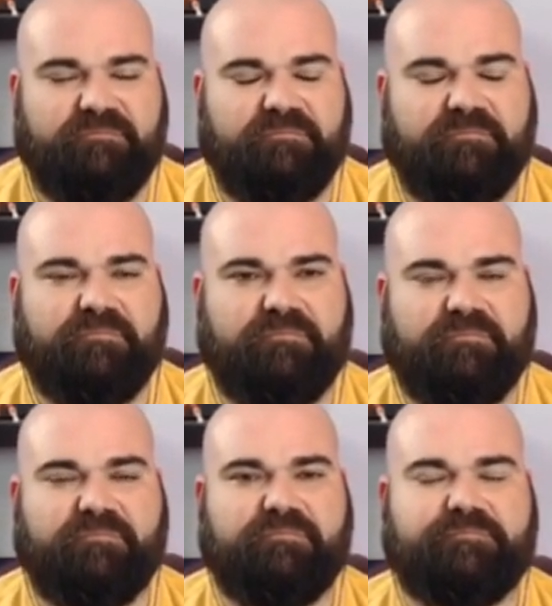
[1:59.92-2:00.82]

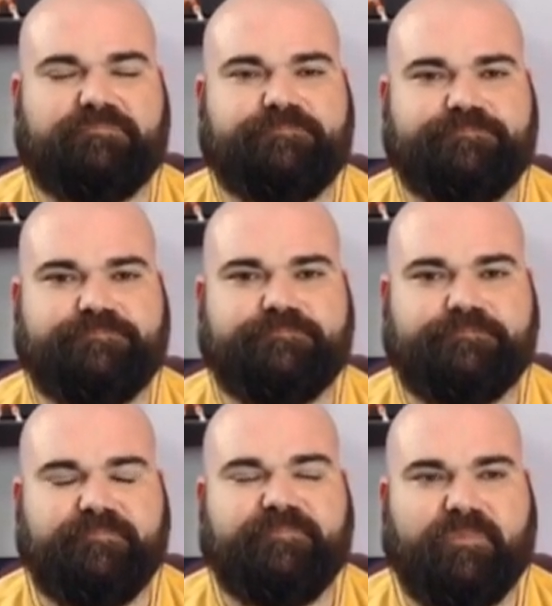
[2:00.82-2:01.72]

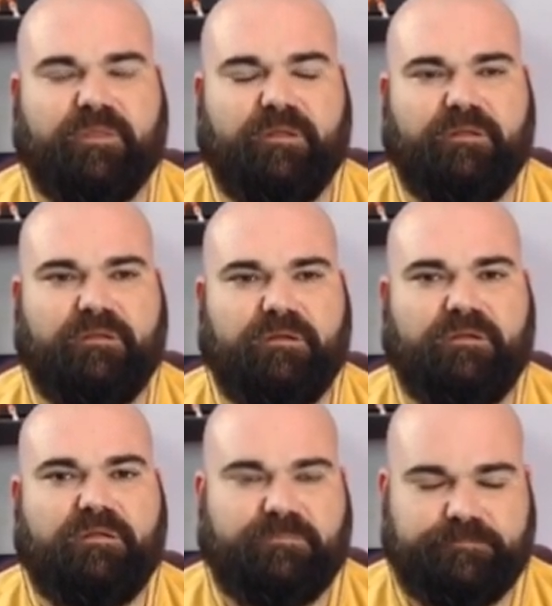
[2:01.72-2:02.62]

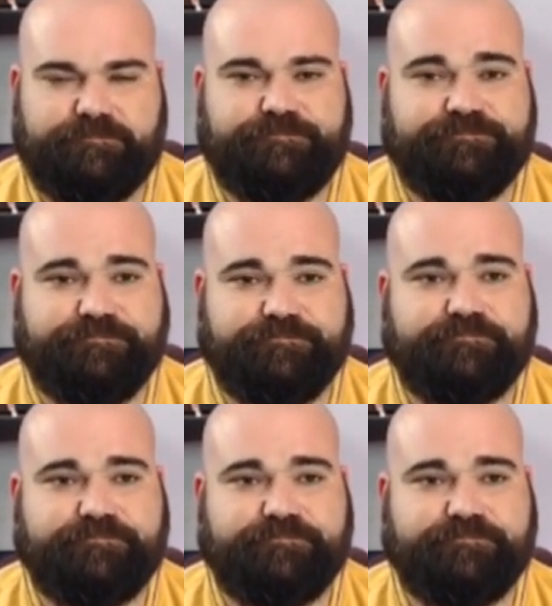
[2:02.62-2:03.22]
The person shown says nothing.